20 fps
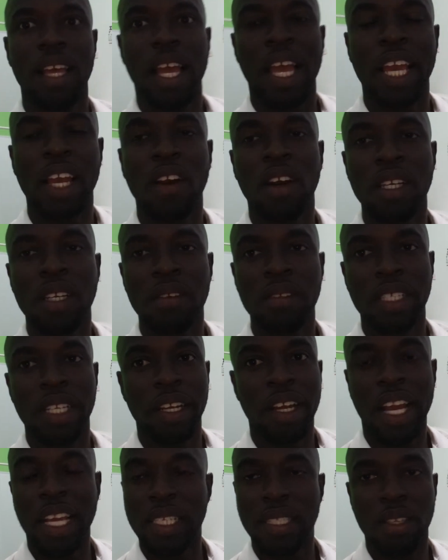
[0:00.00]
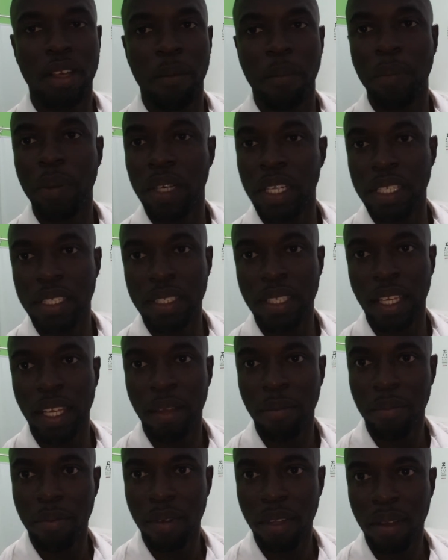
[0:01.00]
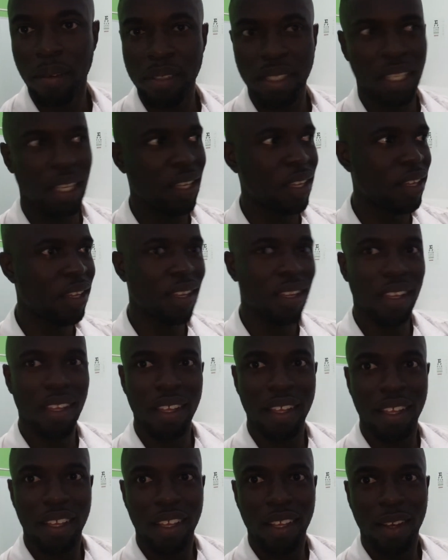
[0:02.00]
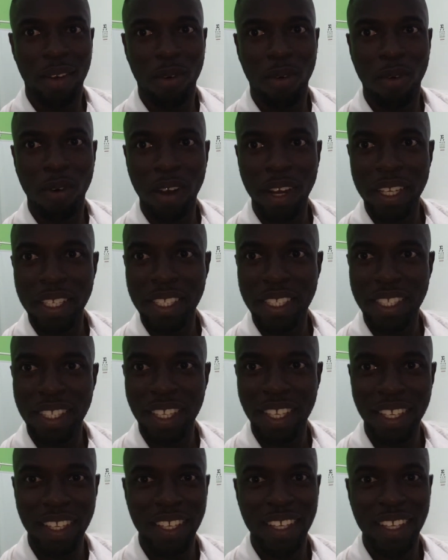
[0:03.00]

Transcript: I got down there, I saw police tape. I was like, what?